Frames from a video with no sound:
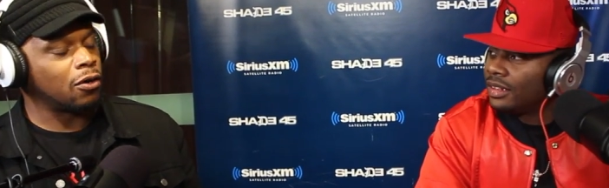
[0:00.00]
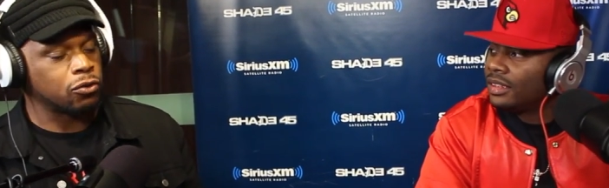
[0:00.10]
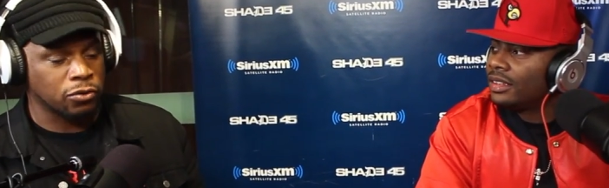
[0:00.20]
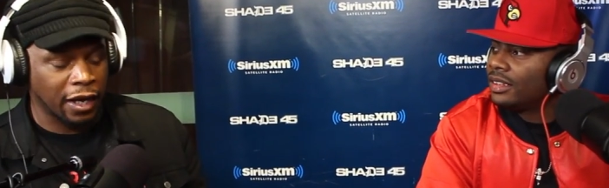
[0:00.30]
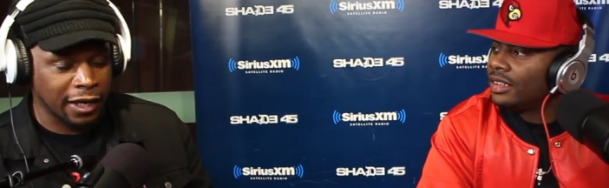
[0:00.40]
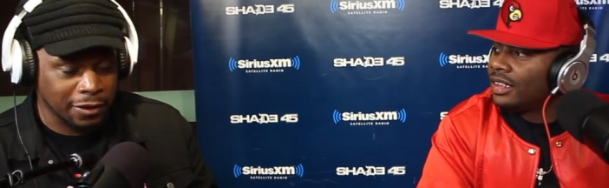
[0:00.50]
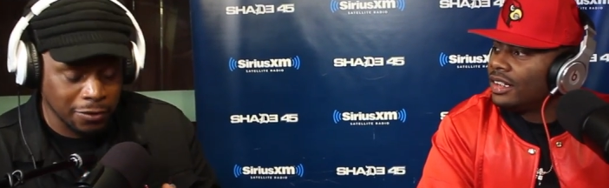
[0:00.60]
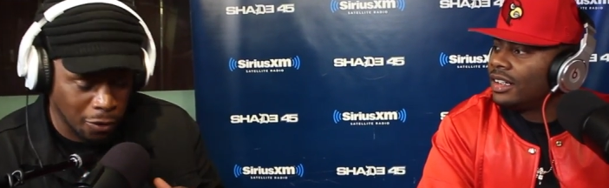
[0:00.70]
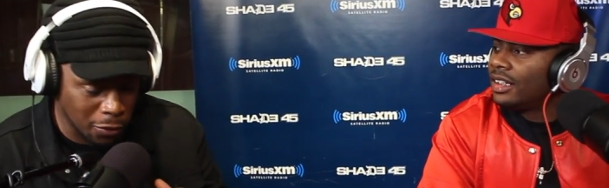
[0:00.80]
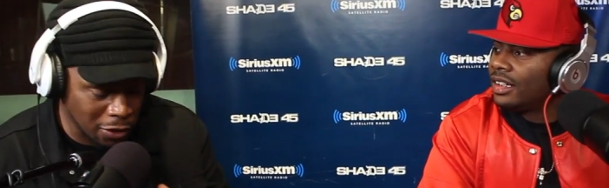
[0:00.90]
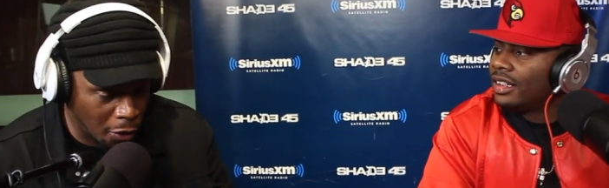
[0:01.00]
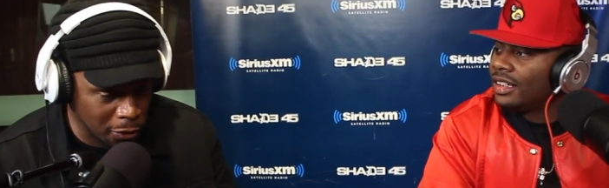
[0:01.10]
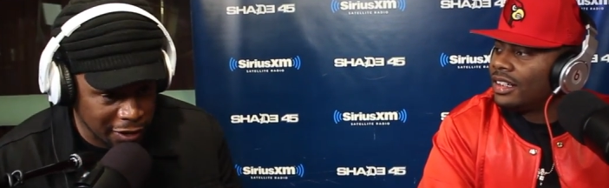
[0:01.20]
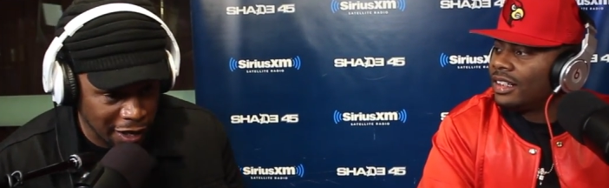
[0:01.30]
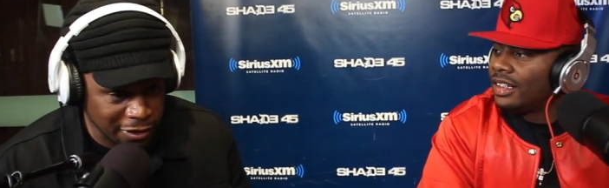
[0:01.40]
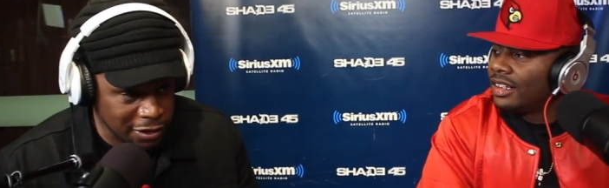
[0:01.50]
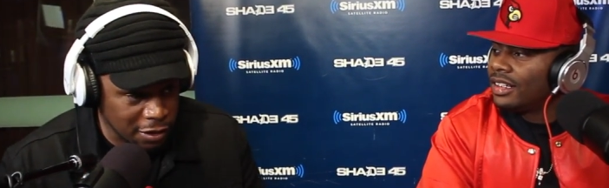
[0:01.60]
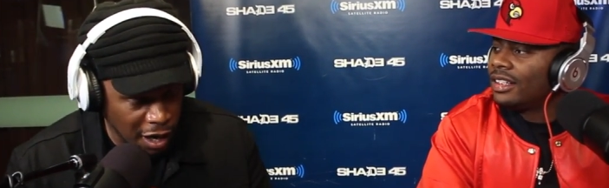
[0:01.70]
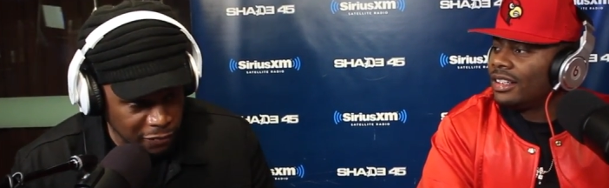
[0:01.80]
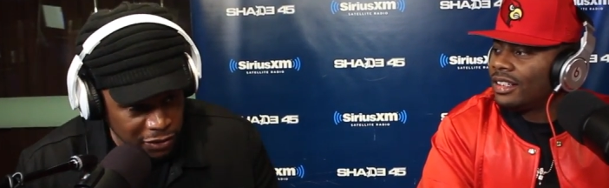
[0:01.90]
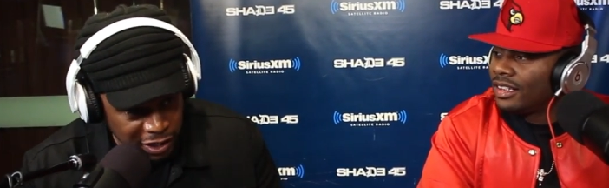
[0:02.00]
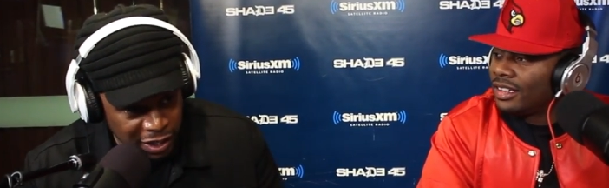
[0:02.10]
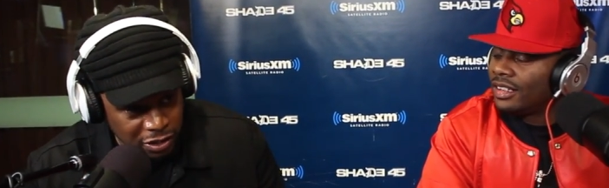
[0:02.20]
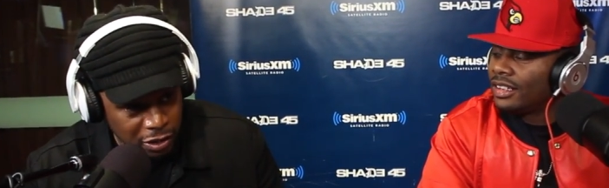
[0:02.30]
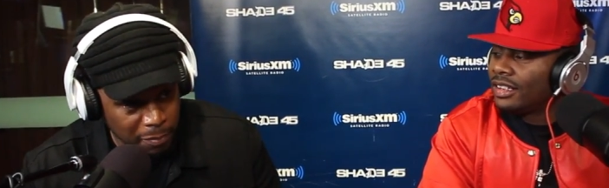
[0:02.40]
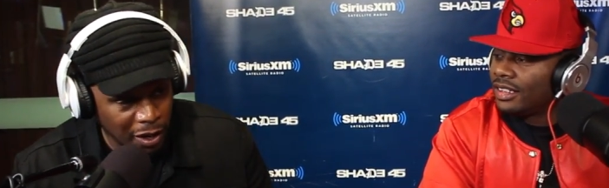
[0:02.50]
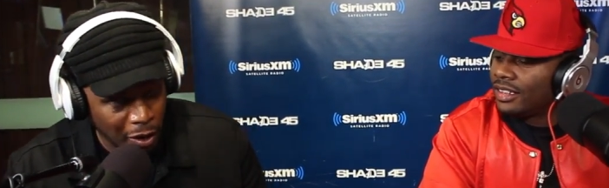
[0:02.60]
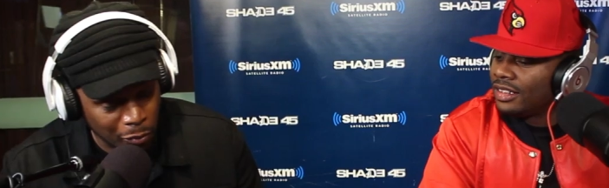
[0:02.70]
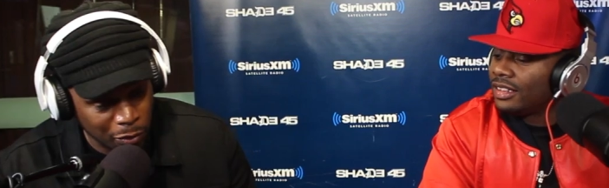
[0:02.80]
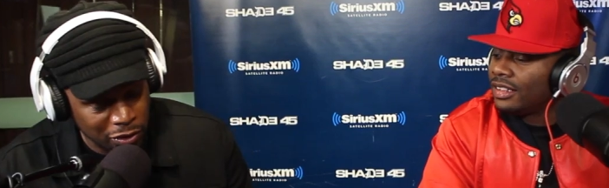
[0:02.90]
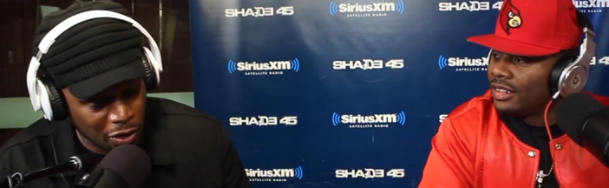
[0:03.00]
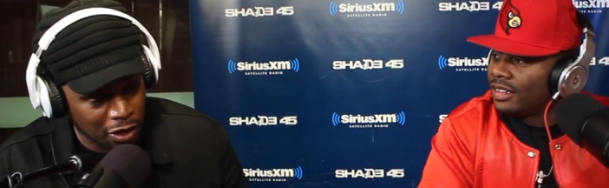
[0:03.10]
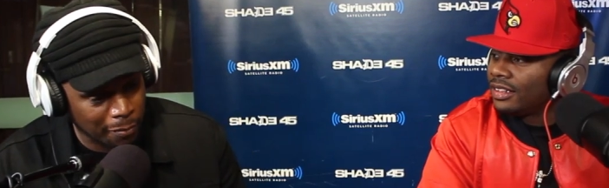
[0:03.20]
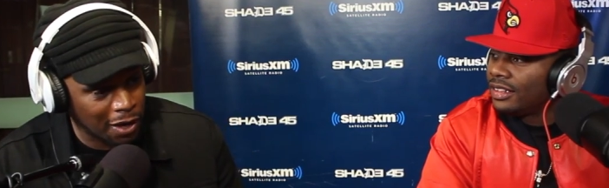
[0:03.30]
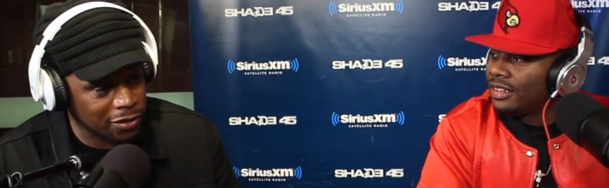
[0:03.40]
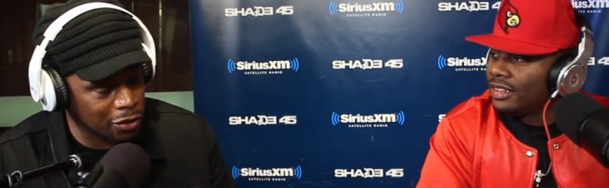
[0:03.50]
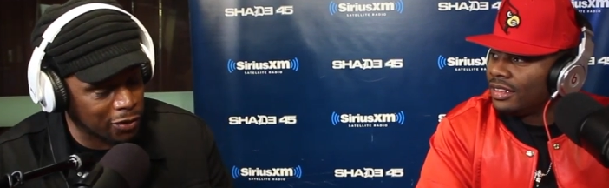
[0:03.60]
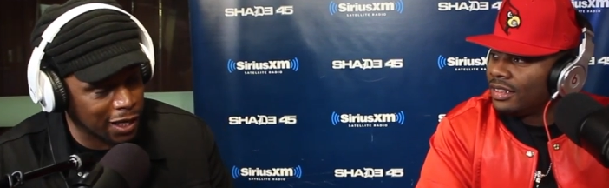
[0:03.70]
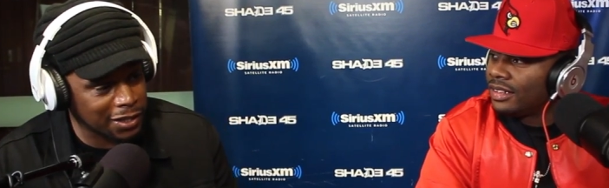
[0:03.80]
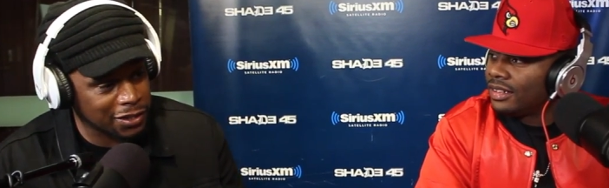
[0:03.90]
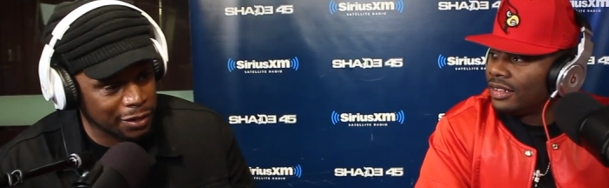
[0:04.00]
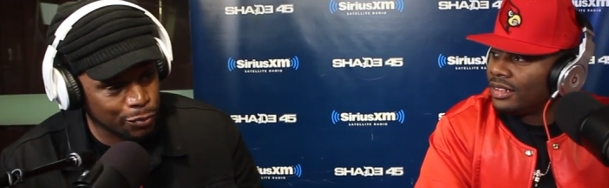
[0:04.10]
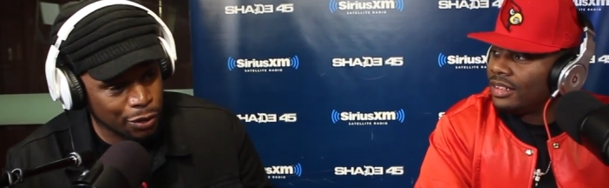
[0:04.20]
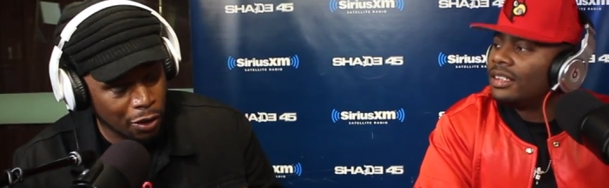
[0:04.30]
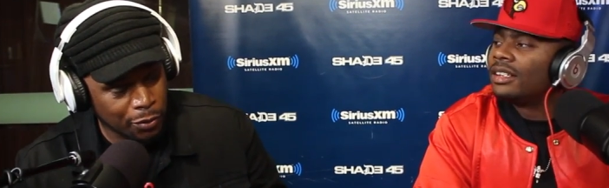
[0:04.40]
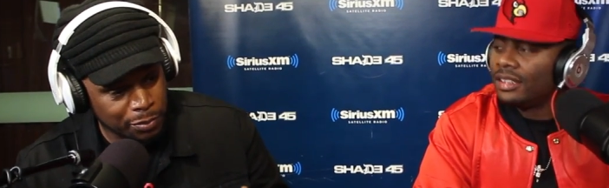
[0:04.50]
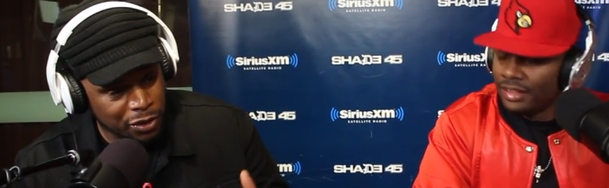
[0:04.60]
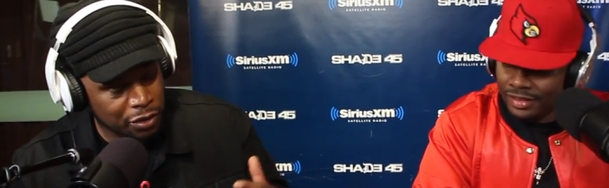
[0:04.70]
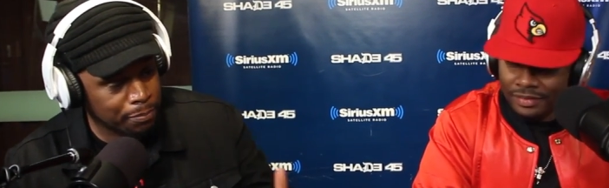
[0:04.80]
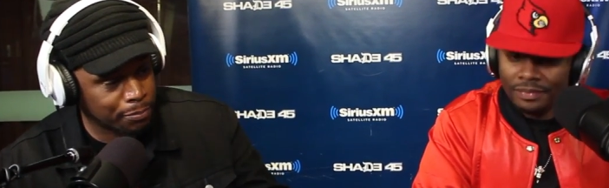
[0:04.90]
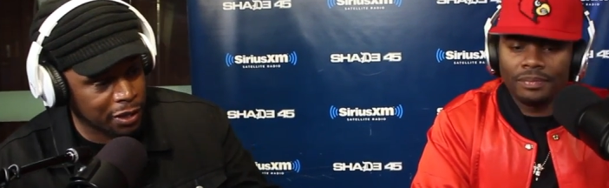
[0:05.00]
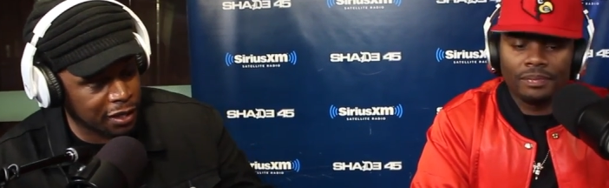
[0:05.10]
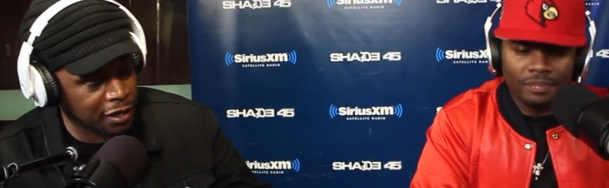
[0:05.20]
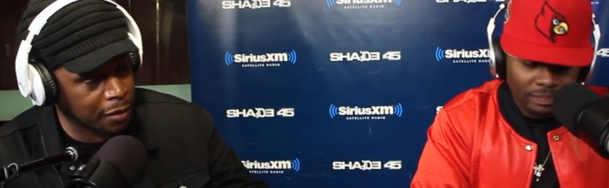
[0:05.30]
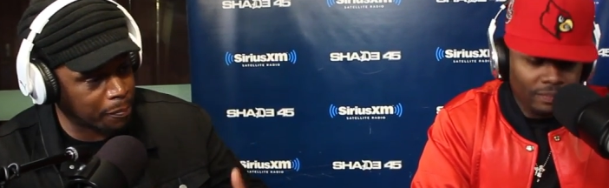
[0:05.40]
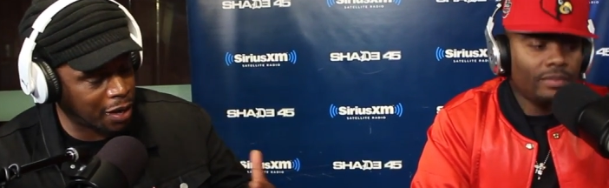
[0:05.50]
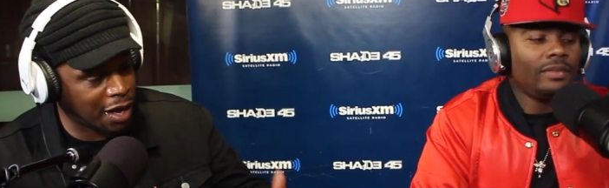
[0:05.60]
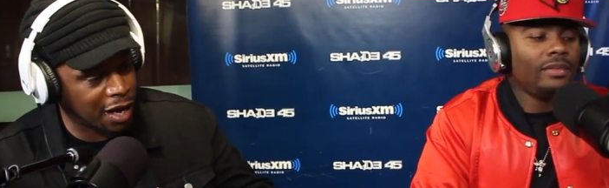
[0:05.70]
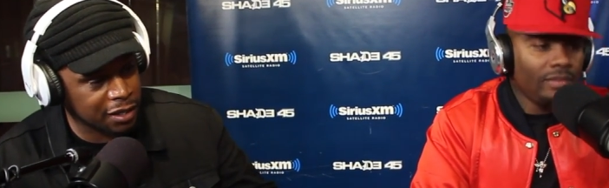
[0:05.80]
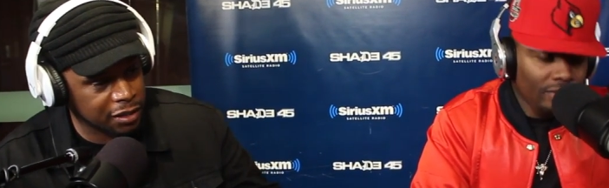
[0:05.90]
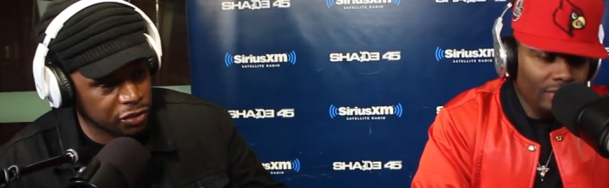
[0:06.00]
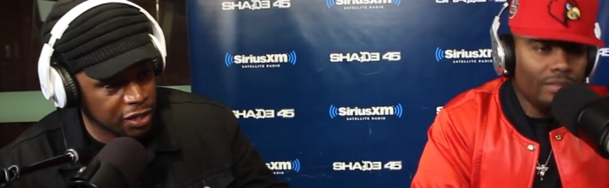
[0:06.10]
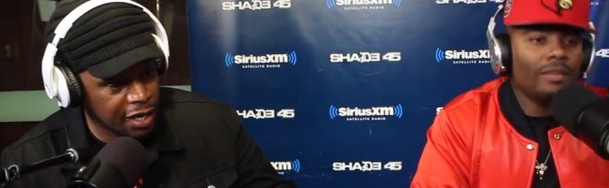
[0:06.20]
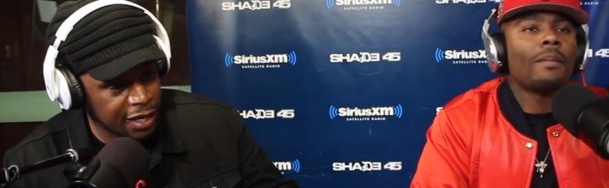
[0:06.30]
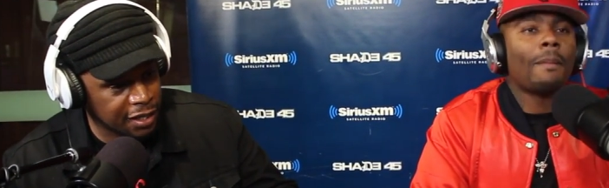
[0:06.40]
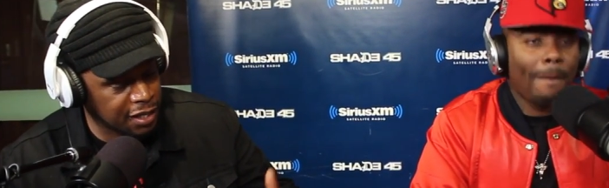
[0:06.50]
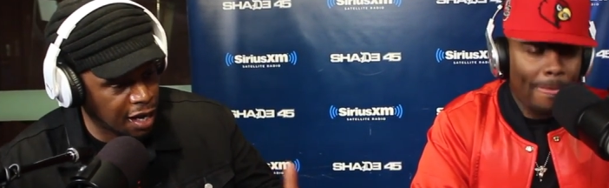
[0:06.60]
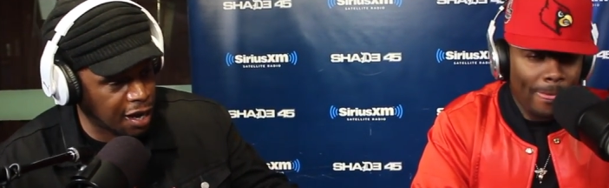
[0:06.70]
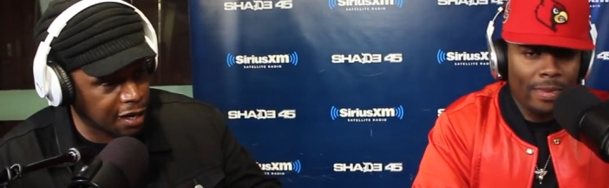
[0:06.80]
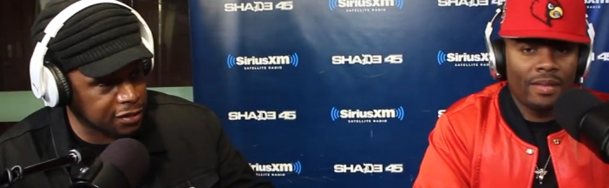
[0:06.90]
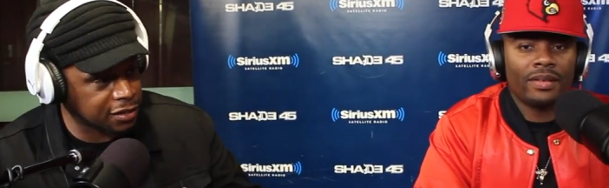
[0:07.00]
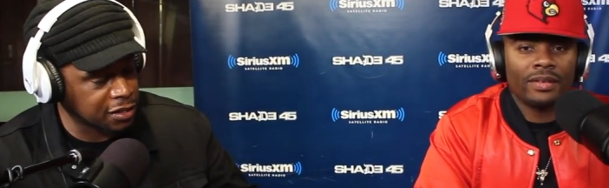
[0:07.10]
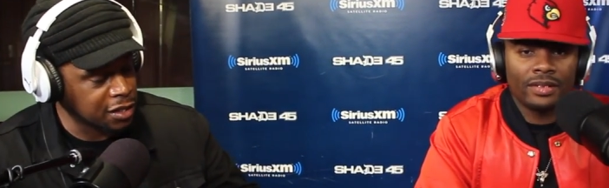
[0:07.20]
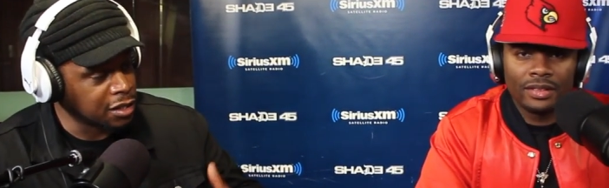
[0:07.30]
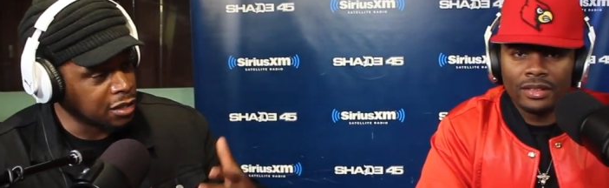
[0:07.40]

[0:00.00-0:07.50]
Speaker 1: L's like, you know, we always had this conversation about when we talk about the greatest, and we always mention Big and Pac and Jay and Nas, and,